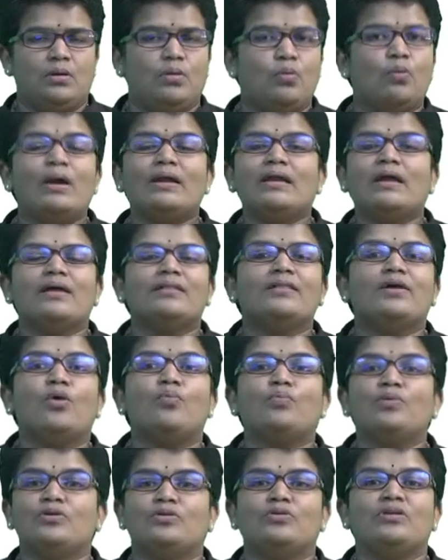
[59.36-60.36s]
what are the
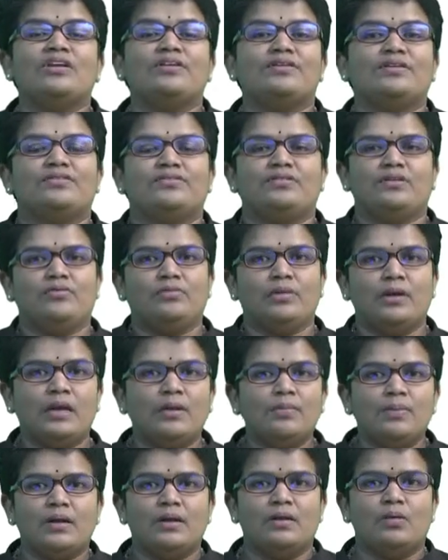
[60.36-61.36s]
opportunities
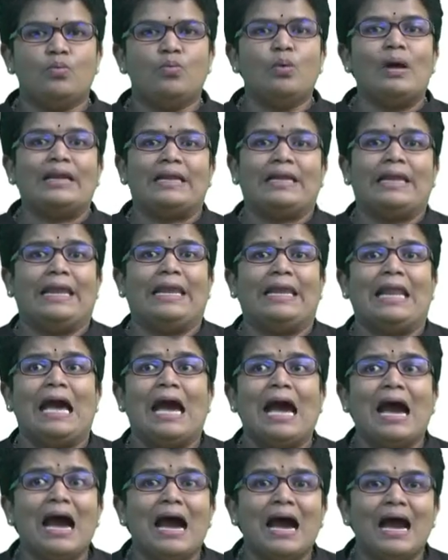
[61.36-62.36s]
available, what can
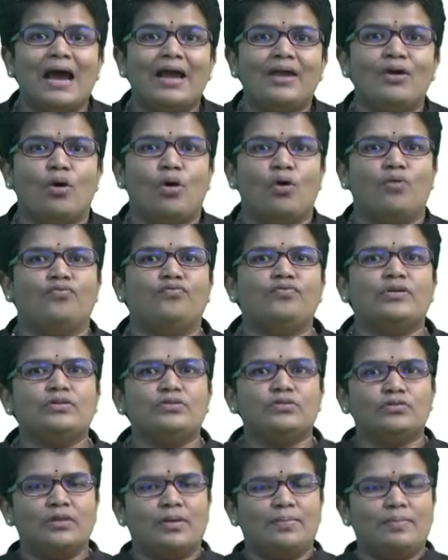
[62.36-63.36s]
I offer
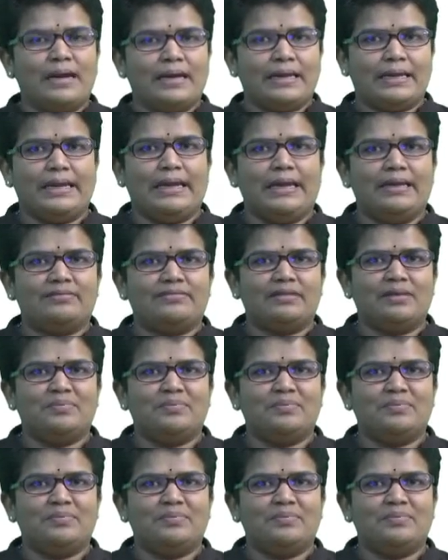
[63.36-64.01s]
to the market,